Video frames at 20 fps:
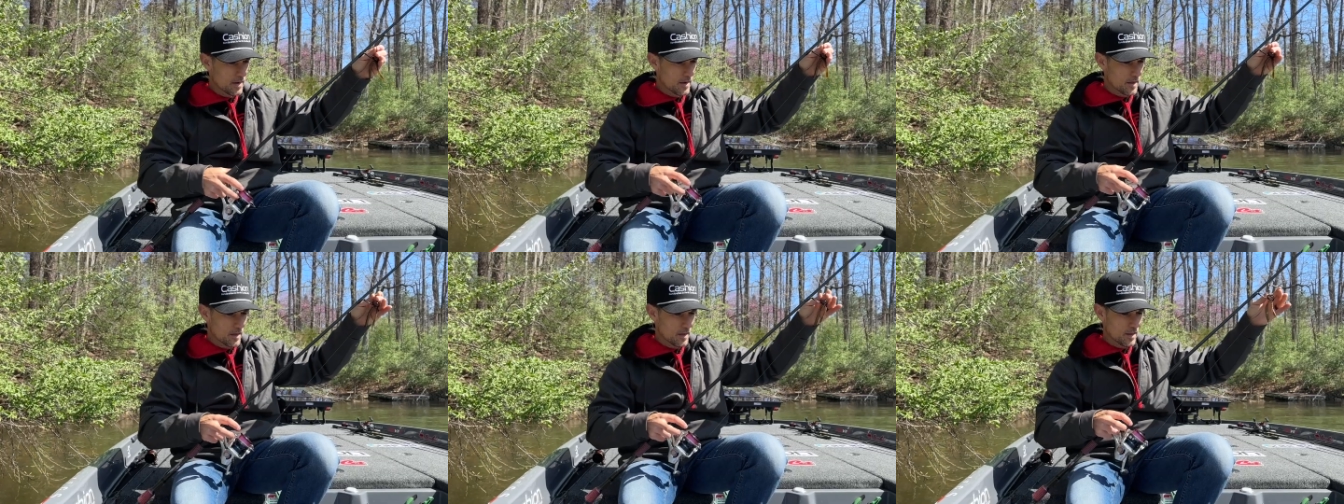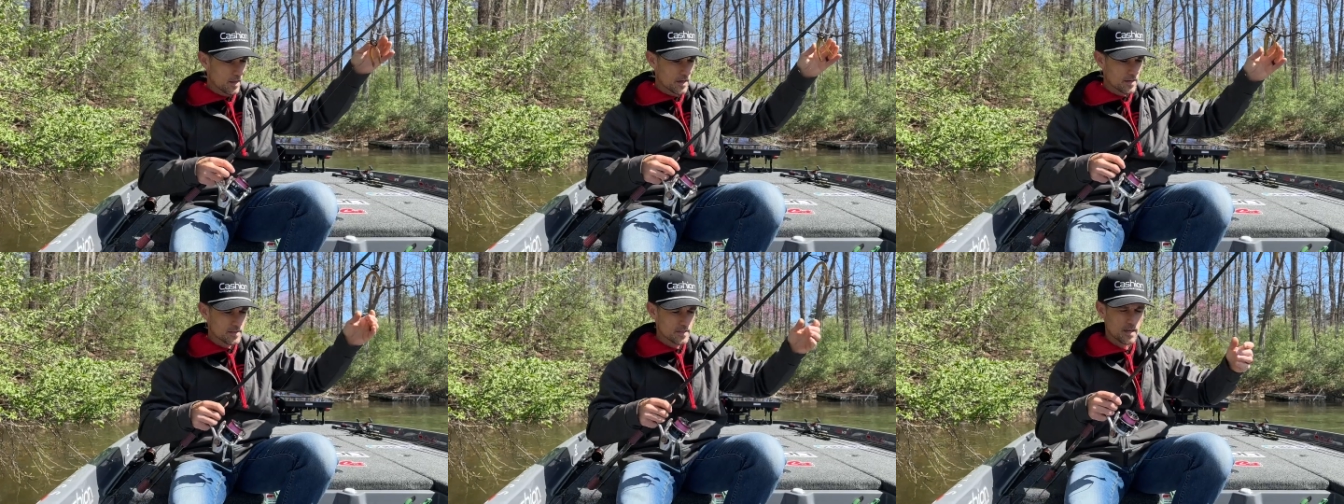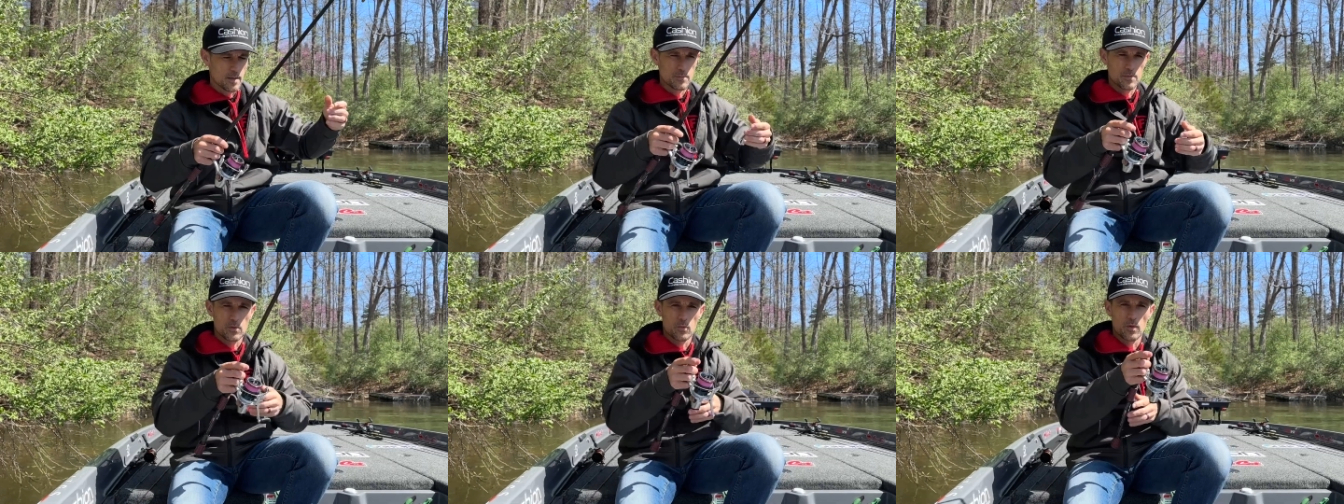A lot of
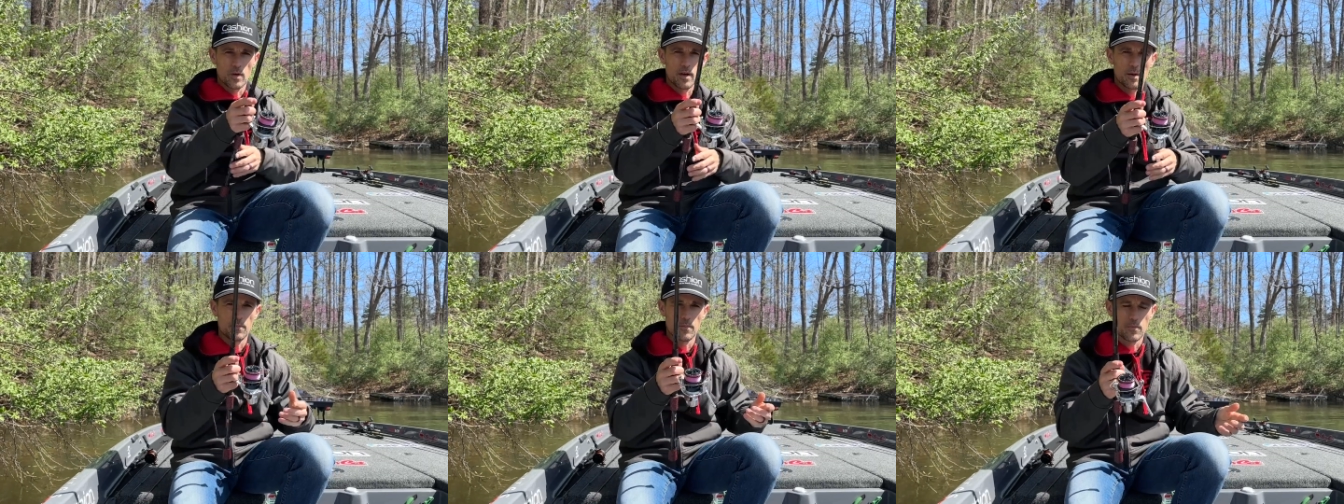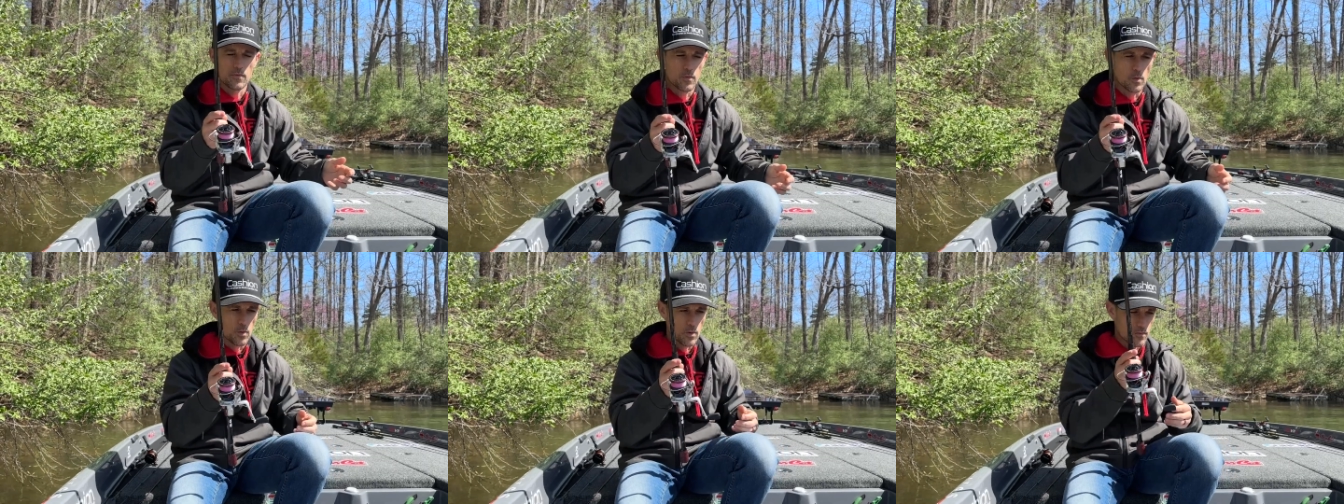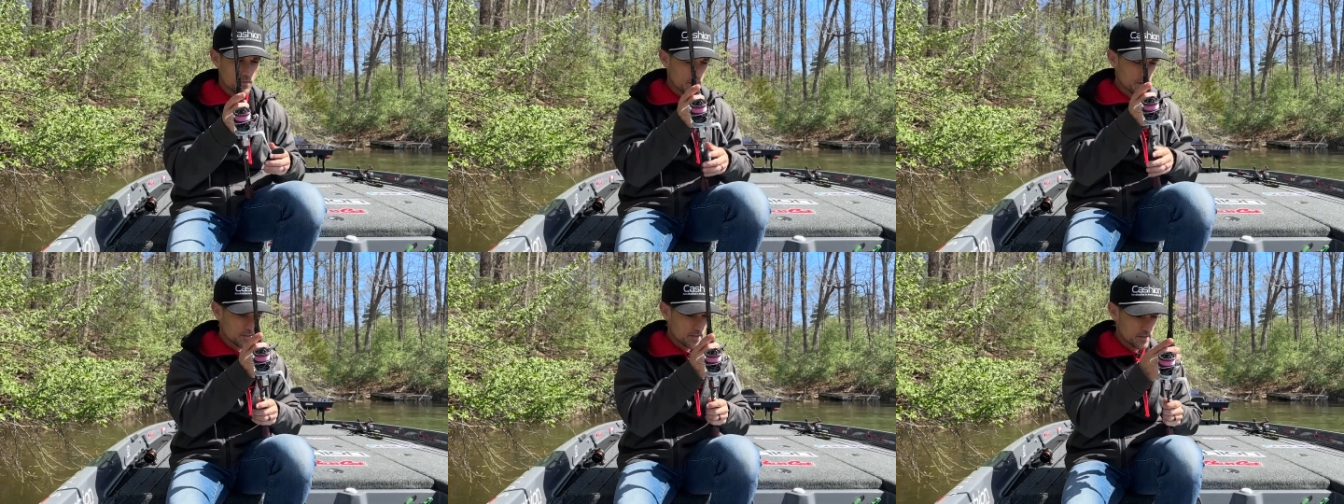times when I'm
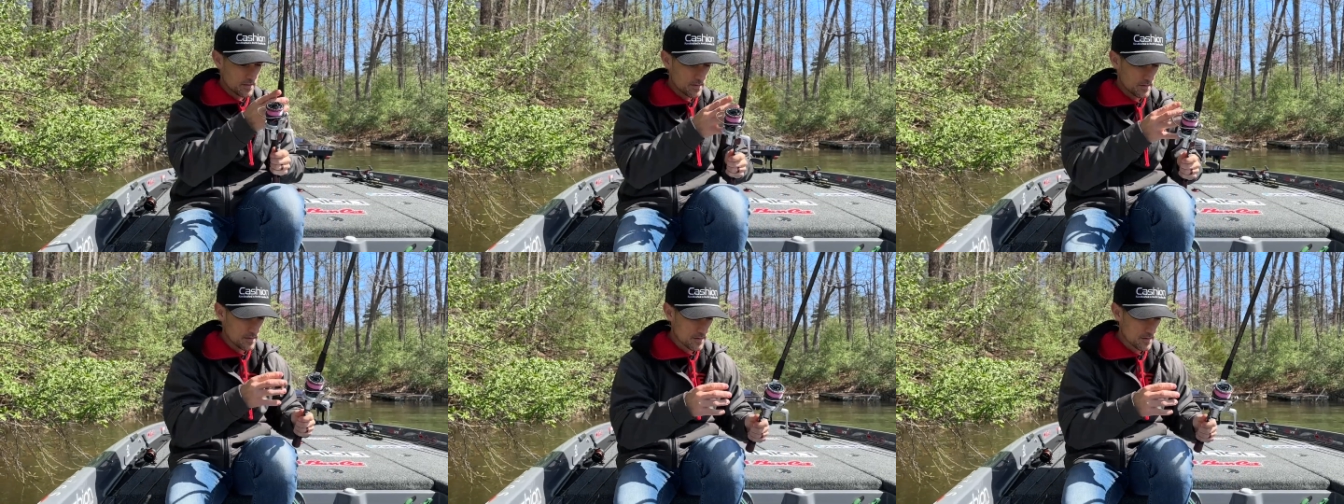forward facing